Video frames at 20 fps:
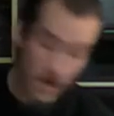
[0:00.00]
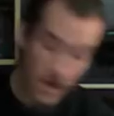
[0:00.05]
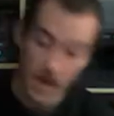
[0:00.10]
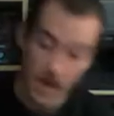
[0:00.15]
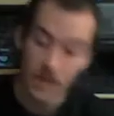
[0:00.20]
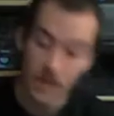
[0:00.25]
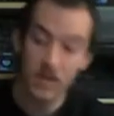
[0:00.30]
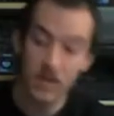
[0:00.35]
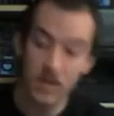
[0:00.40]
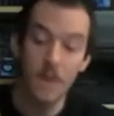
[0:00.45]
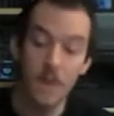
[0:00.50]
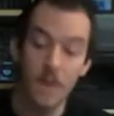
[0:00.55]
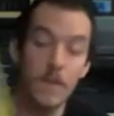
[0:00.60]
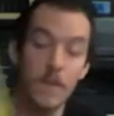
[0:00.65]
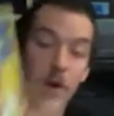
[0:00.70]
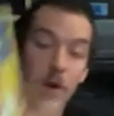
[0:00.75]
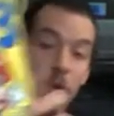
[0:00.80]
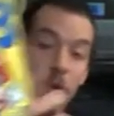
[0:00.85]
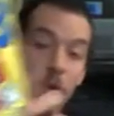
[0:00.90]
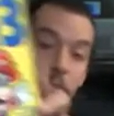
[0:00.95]
It's
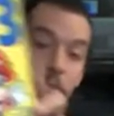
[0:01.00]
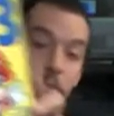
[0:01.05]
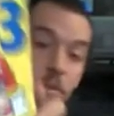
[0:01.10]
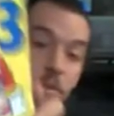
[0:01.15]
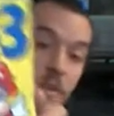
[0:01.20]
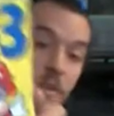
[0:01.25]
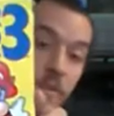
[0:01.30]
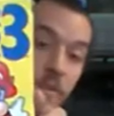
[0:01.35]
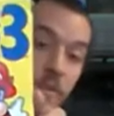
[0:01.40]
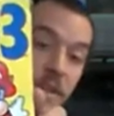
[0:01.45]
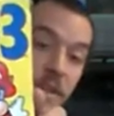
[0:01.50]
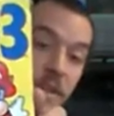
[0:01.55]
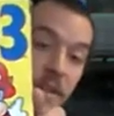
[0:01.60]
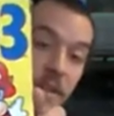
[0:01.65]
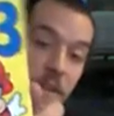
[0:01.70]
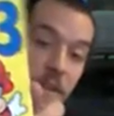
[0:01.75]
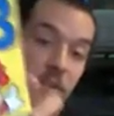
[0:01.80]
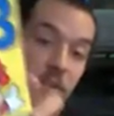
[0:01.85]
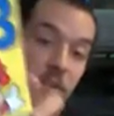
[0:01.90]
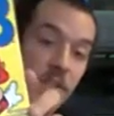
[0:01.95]
Mario Bros. 3,
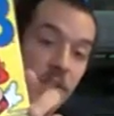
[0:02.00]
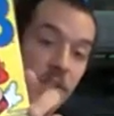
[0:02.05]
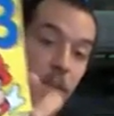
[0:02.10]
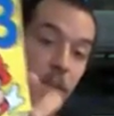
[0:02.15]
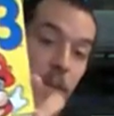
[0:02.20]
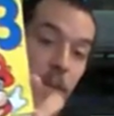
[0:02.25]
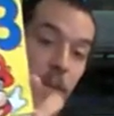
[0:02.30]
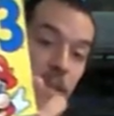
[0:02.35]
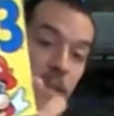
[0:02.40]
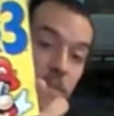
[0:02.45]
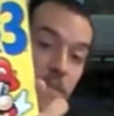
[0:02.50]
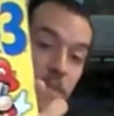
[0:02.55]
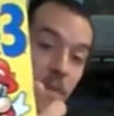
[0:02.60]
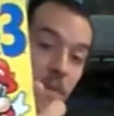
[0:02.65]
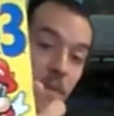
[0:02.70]
and this is in the basement